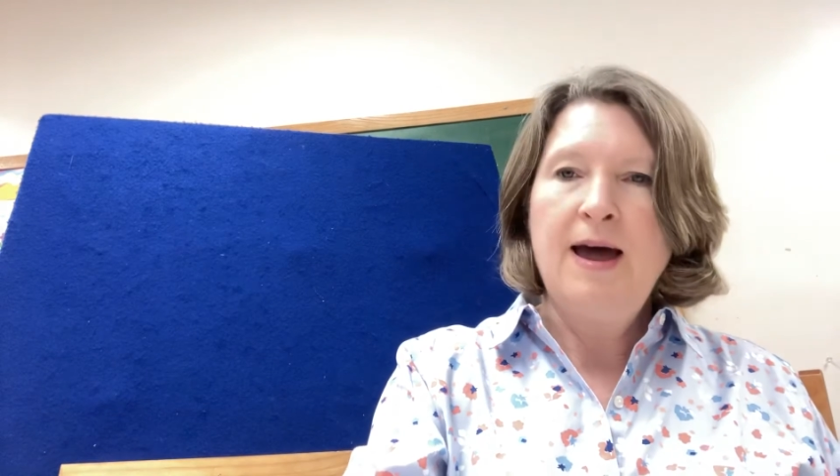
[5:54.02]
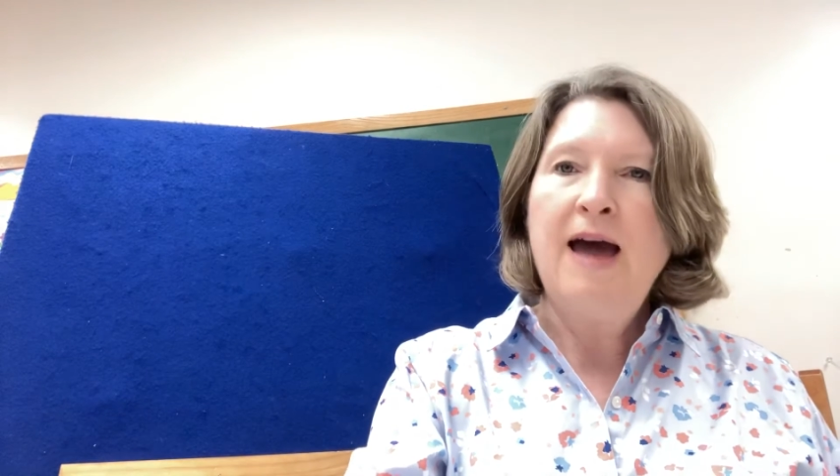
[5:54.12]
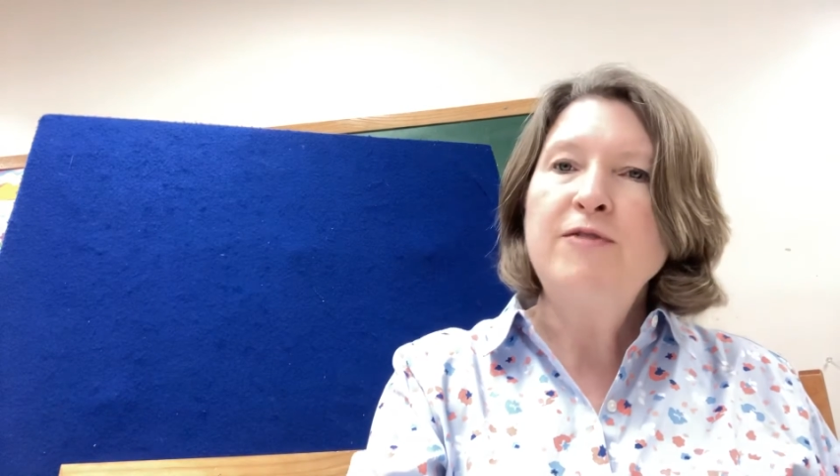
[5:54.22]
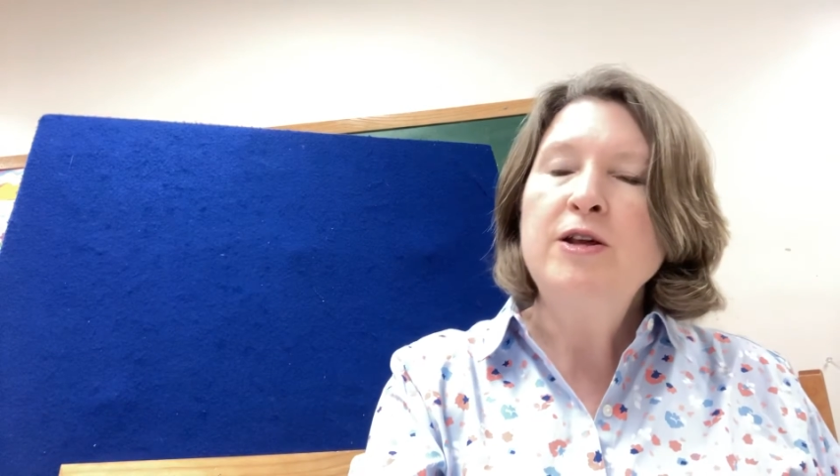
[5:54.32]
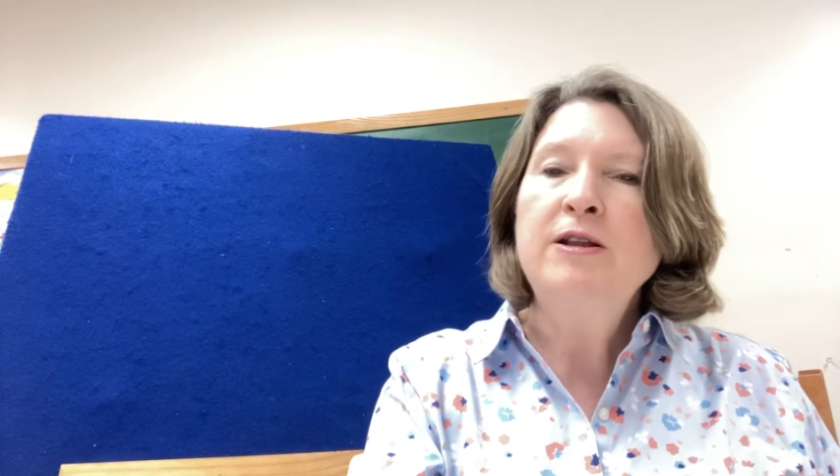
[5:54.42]

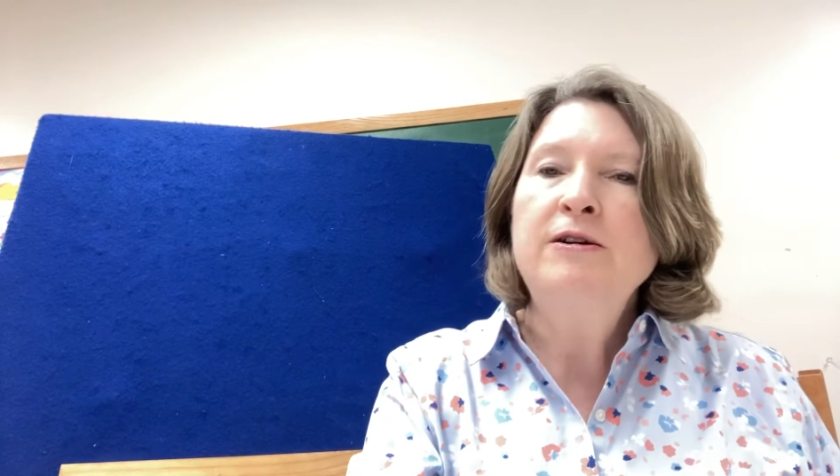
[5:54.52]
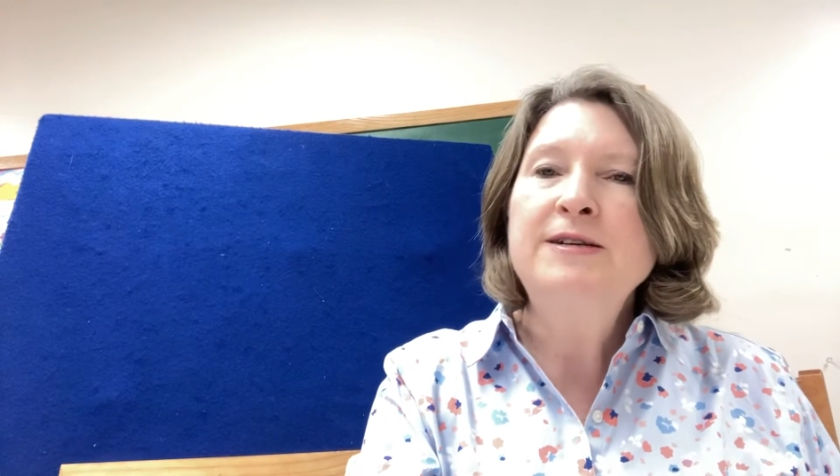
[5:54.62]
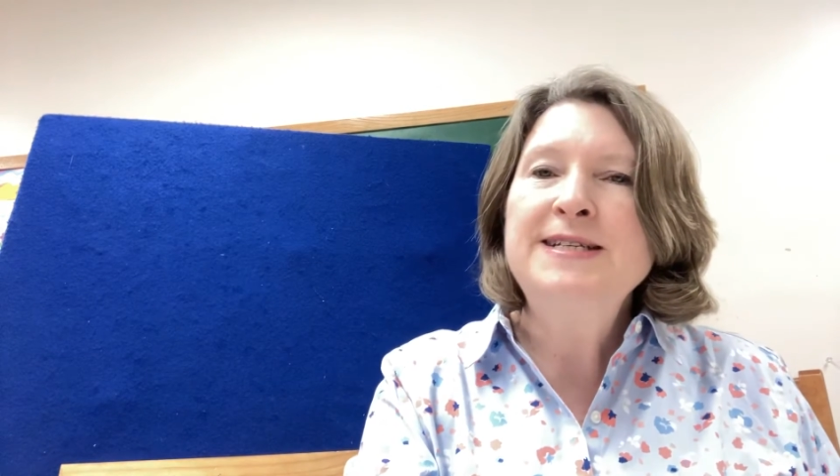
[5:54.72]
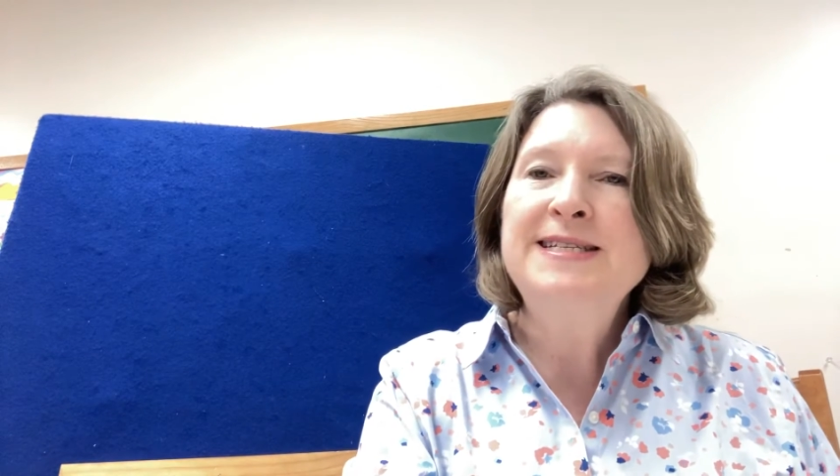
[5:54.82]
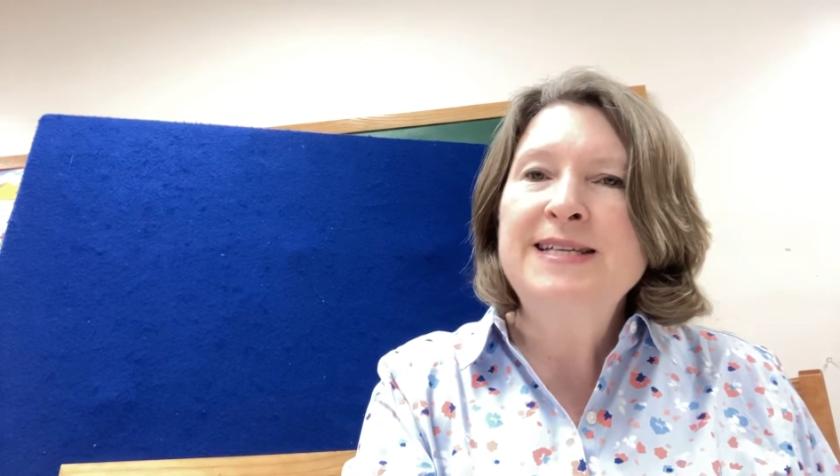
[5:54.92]
Have you
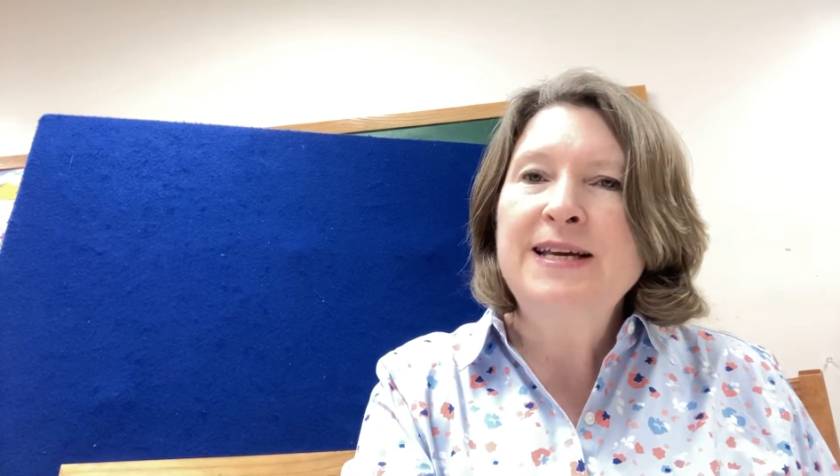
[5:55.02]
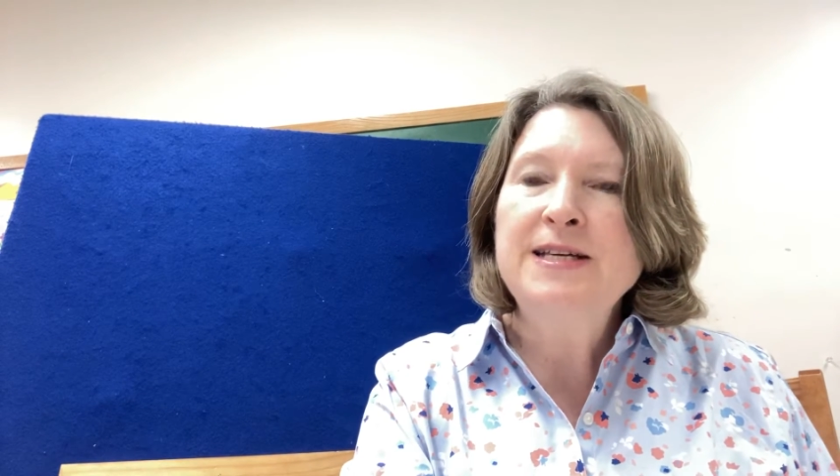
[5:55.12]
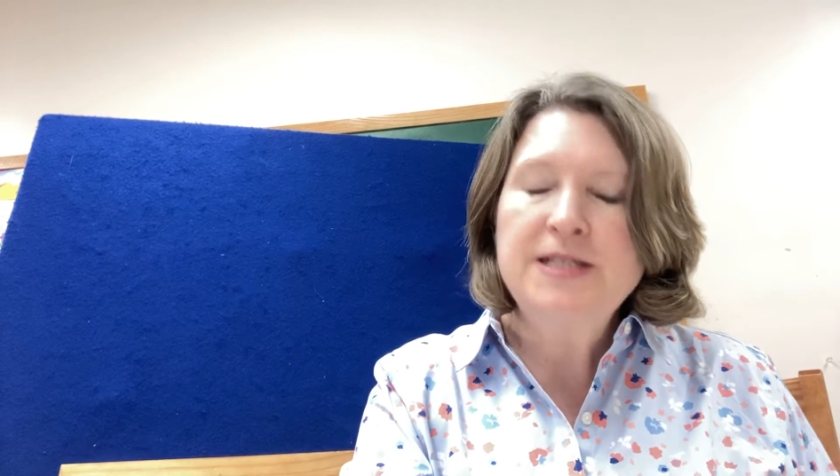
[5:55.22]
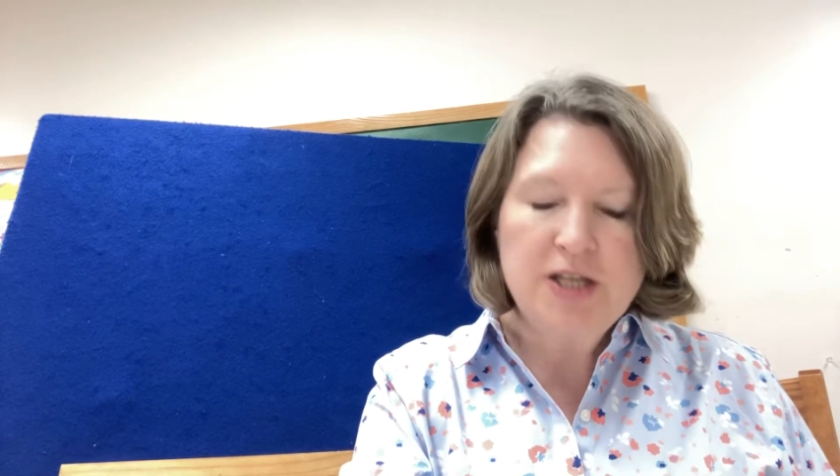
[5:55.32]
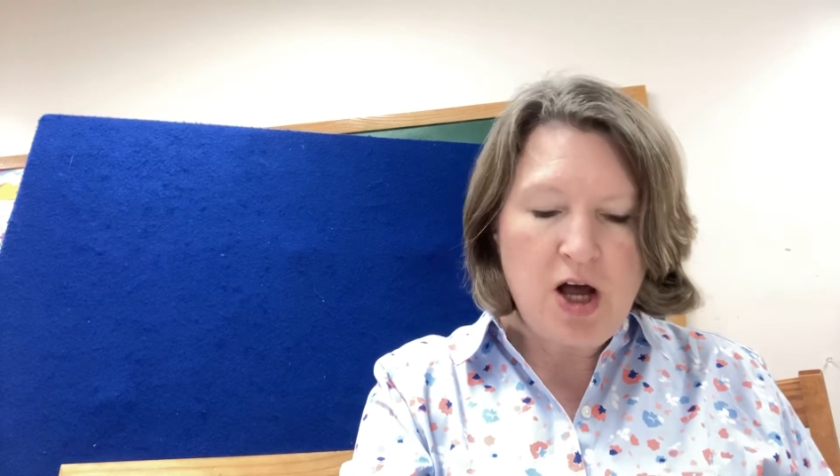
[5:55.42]
learned to sing
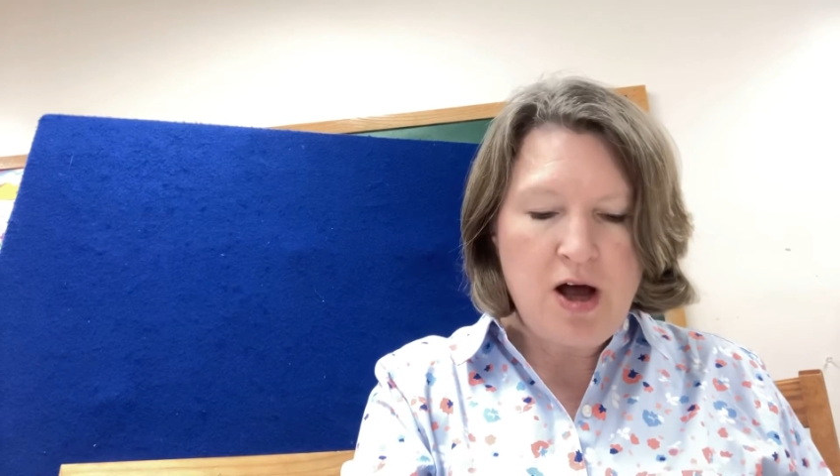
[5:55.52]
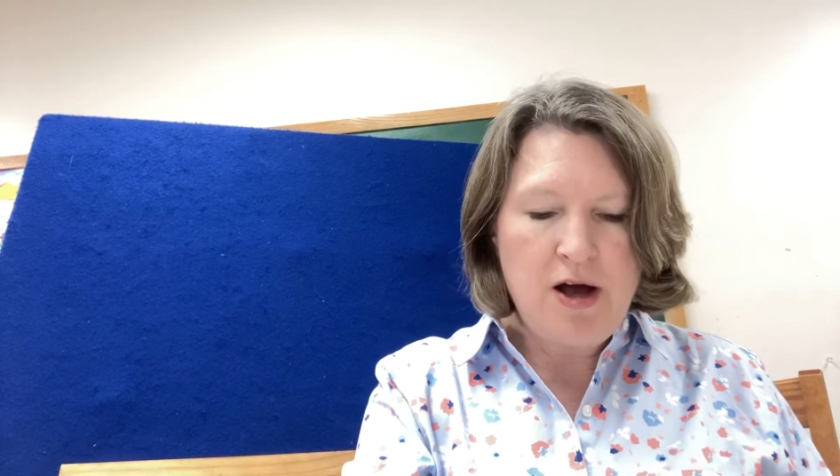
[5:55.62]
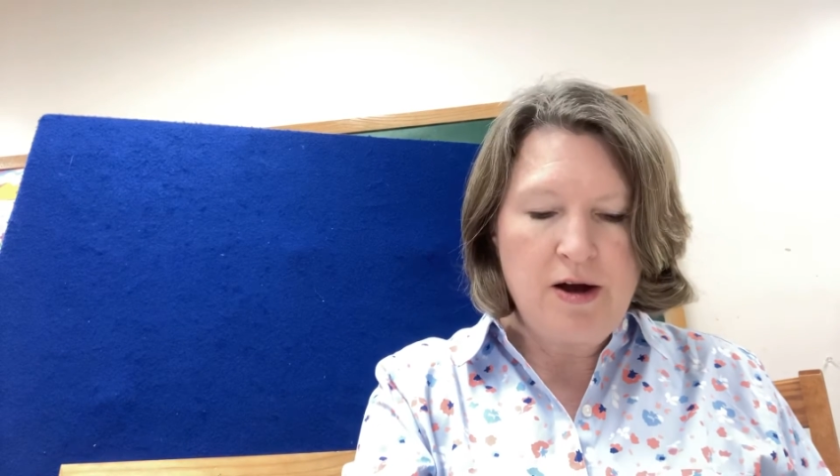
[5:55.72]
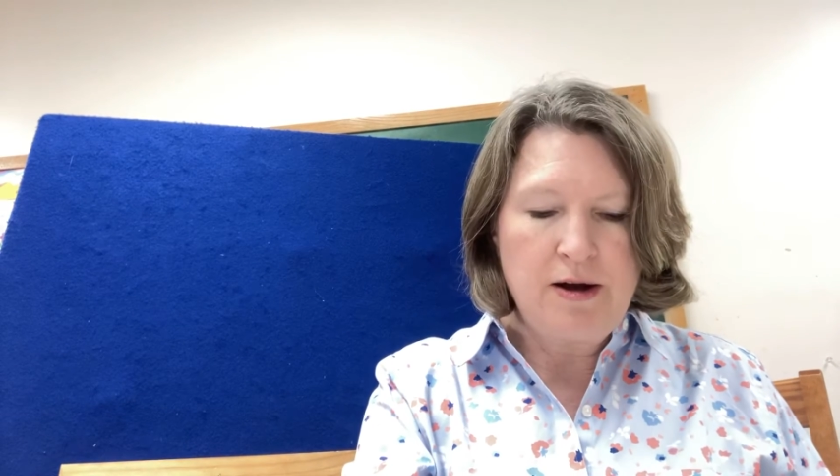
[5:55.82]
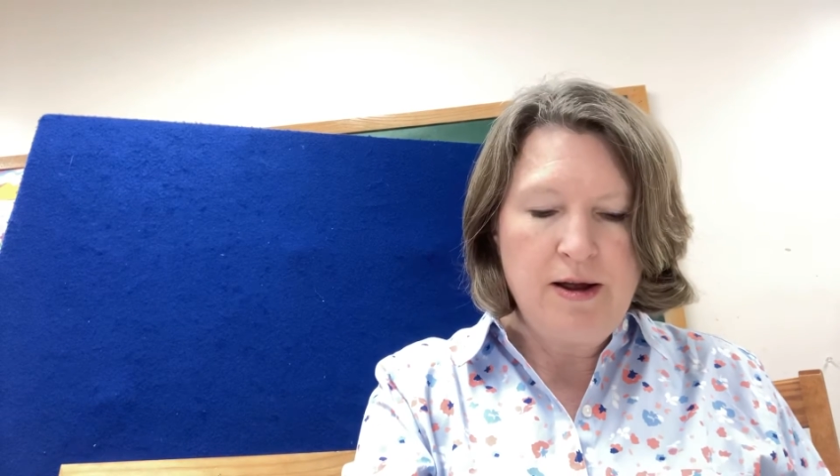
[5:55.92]
a
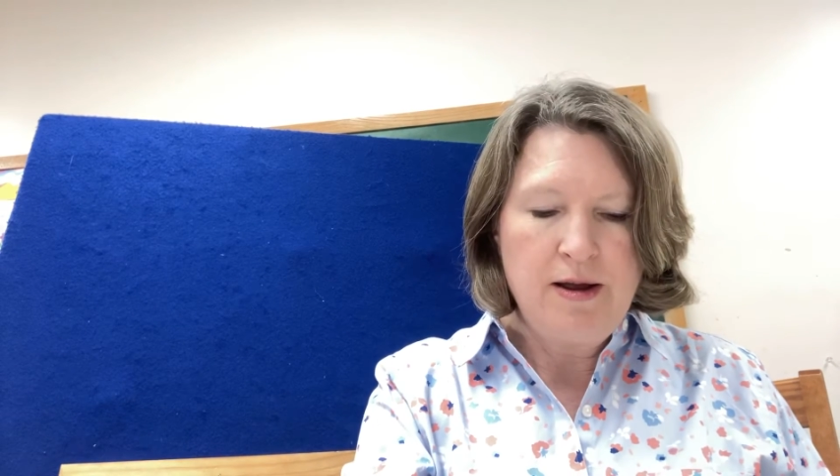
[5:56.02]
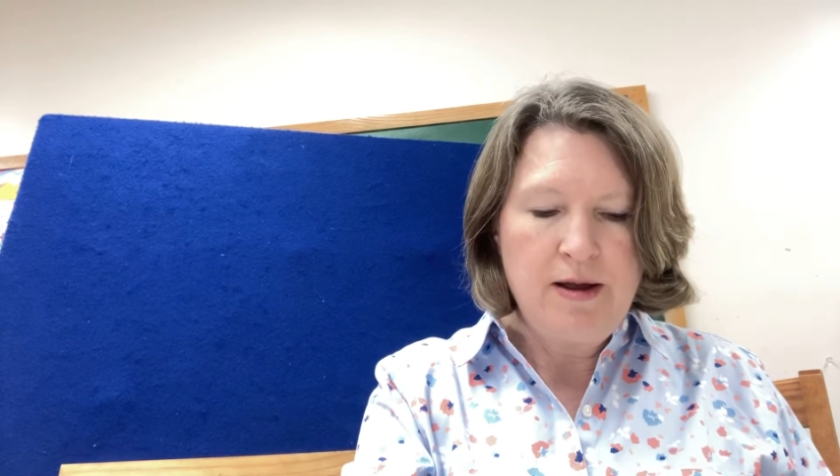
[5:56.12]
song